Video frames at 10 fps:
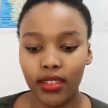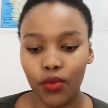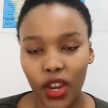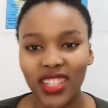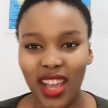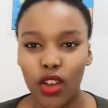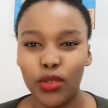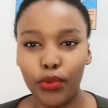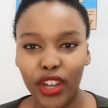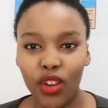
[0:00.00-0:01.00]
worked
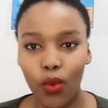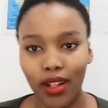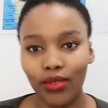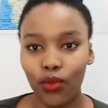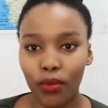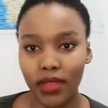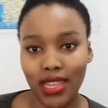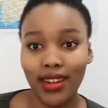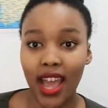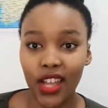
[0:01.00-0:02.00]
out pretty well for
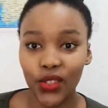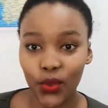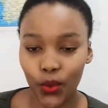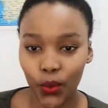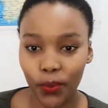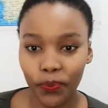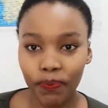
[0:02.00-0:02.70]
me in high school.